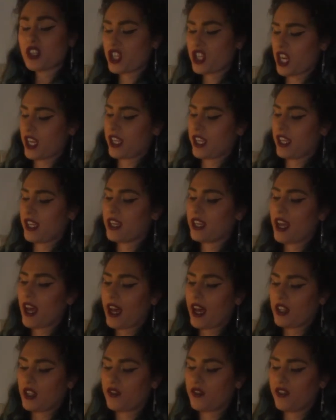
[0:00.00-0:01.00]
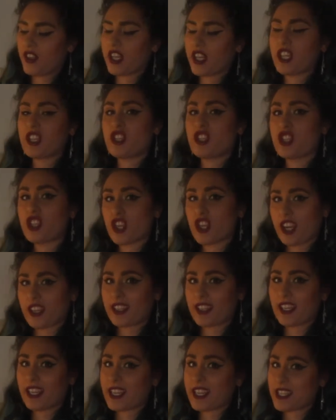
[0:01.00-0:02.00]
chicken has finished
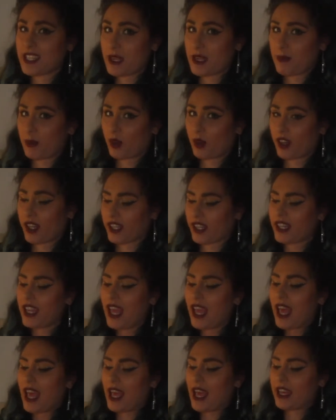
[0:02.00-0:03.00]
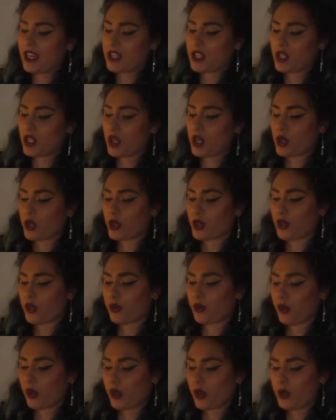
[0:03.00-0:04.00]
gently simmering and is cooked
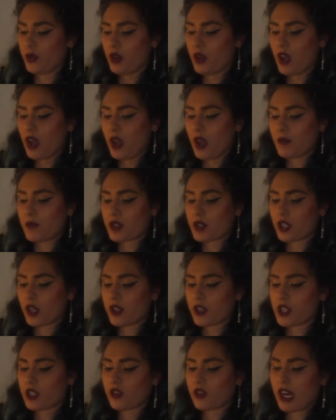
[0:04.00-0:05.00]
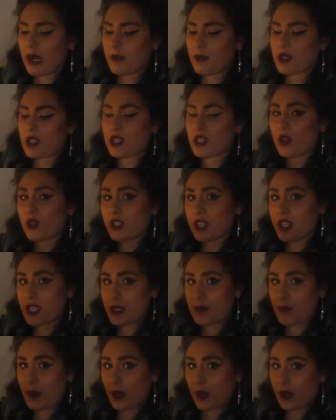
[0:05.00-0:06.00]
through, I'm just going to grab a slotted
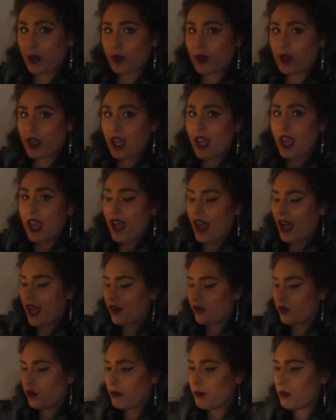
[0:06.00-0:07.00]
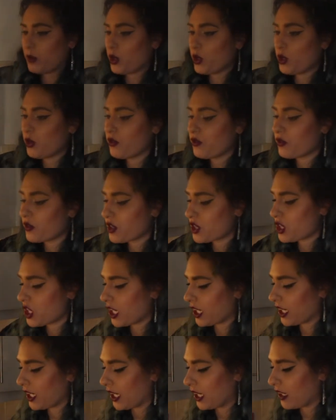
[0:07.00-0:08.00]
spoon and remove the
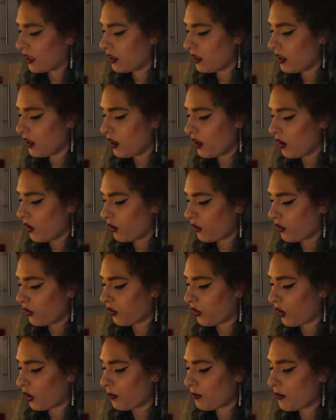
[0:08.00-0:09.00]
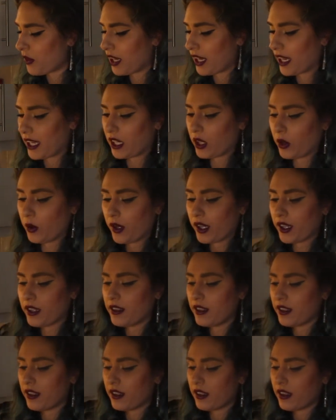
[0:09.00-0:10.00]
chicken from the liquid.